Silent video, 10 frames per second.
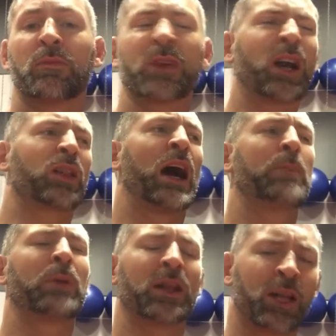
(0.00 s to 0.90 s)
Not a
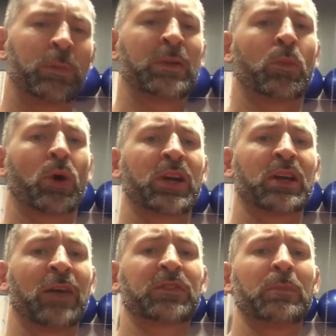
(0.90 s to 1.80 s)
lot, but a little bit more.
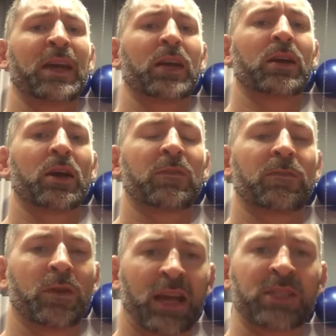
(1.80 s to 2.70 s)
Enough to make it a good,
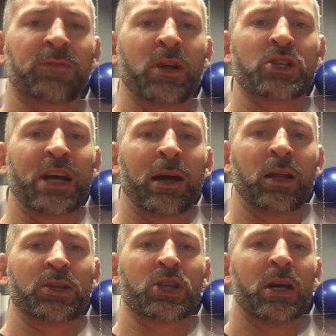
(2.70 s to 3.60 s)
nice, fun
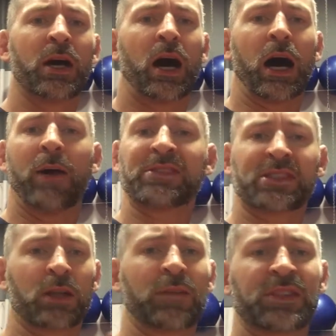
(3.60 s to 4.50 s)
challenge. I would
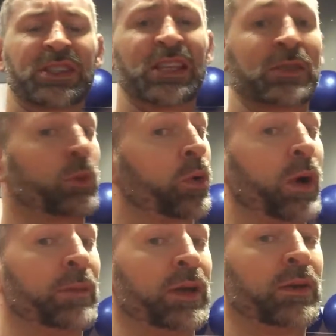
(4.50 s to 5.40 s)
still love to see some more
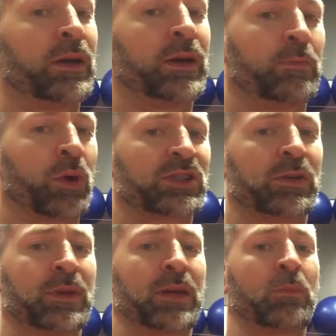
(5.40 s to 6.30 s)
women,
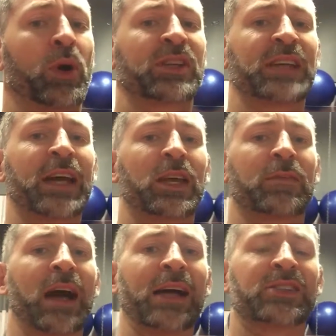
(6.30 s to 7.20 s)
more
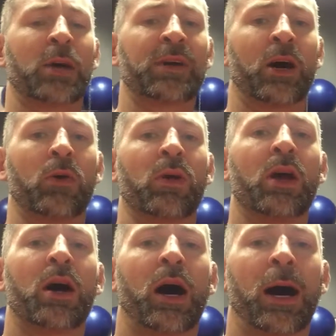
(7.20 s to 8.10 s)
executive guys coming out.
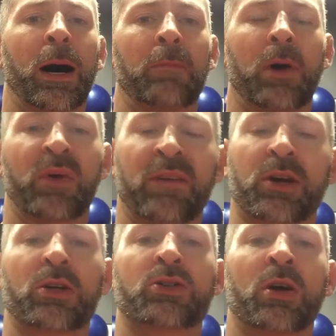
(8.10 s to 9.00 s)
But we have a
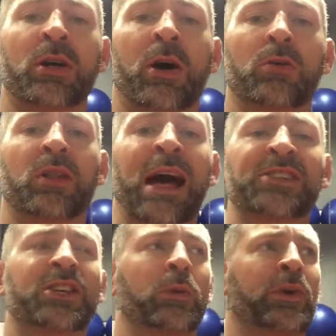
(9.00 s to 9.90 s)
good turnout.
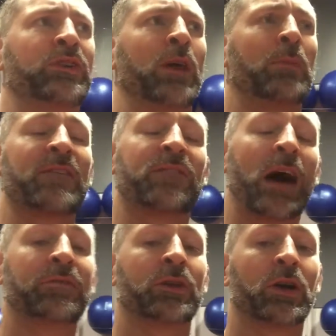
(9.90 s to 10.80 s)
Last year, we were done by
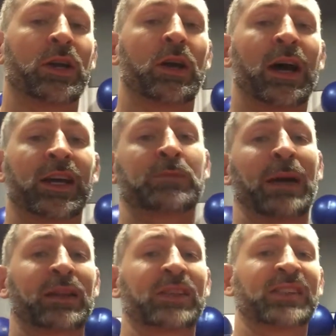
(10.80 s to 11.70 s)
5:30. I
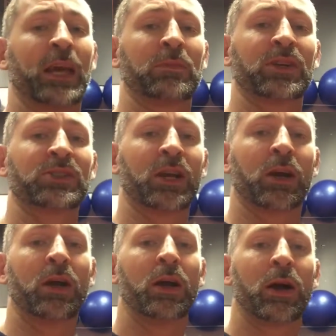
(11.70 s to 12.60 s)
expect the same this
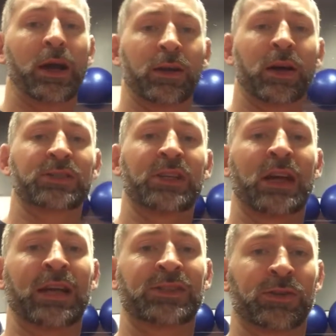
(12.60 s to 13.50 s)
year. All right, I'll see you
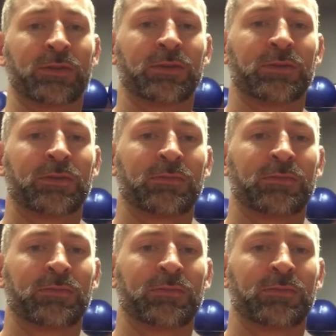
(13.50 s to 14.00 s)
guys soon.